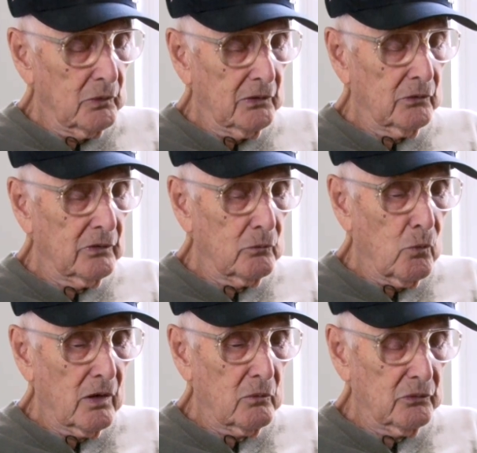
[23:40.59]
we heard the
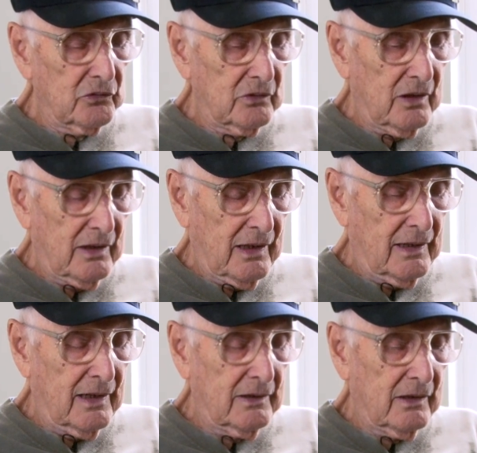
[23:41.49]
war
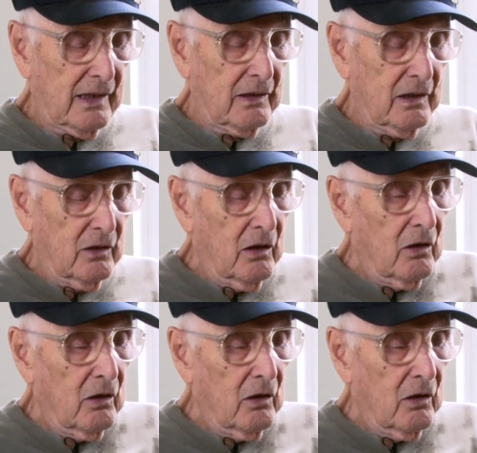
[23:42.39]
had ended,